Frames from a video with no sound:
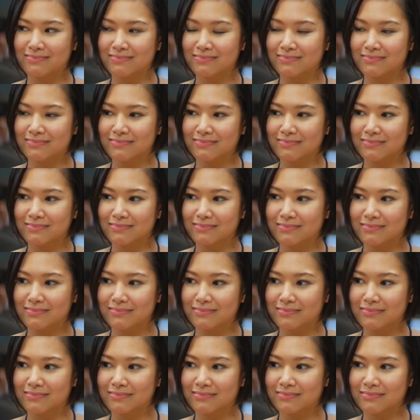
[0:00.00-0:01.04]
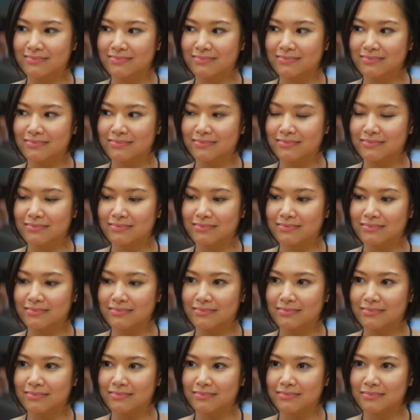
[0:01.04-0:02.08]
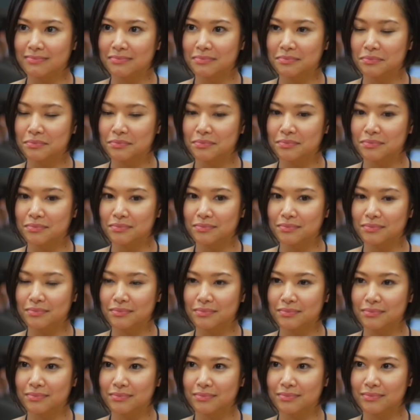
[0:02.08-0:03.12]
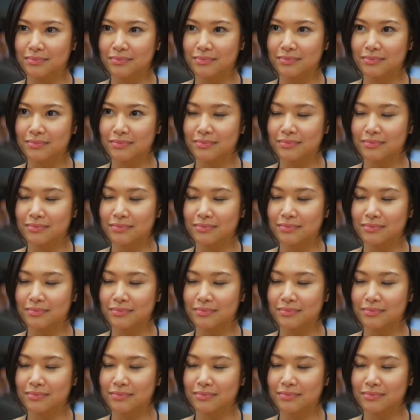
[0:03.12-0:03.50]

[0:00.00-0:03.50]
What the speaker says: [no speech]